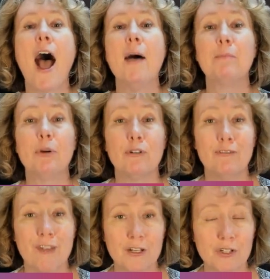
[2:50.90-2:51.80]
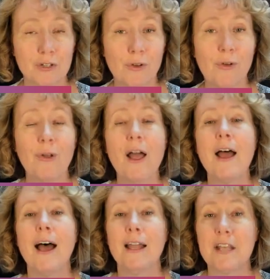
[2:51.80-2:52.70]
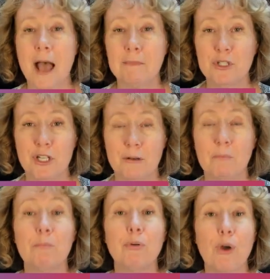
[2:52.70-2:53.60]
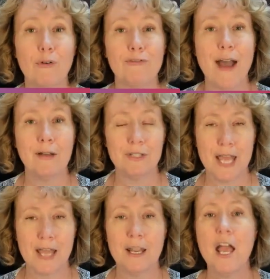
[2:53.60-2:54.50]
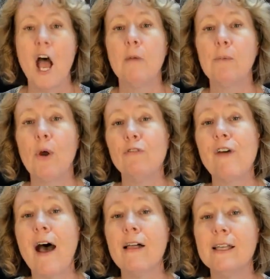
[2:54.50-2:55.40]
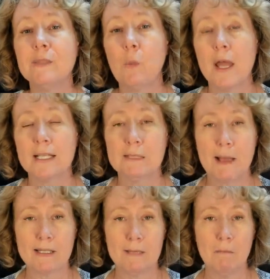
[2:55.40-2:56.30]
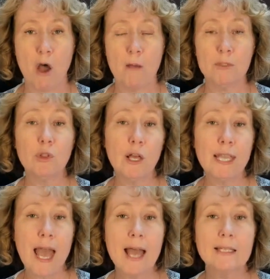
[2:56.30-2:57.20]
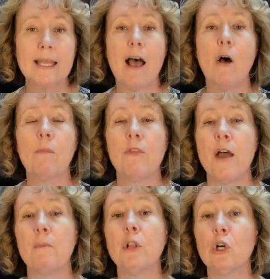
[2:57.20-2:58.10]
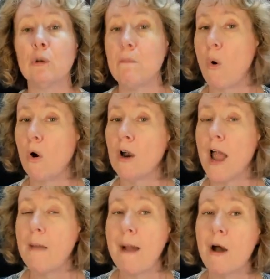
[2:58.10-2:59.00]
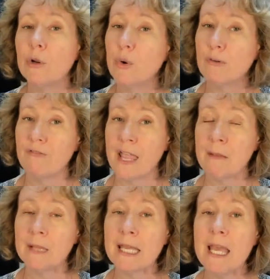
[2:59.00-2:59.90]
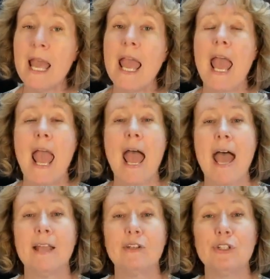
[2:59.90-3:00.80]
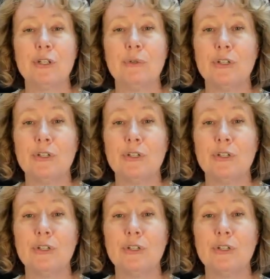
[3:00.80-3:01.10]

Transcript: a professional adoption profile done. A profile is what expecting moms look at to help them learn more about your family and to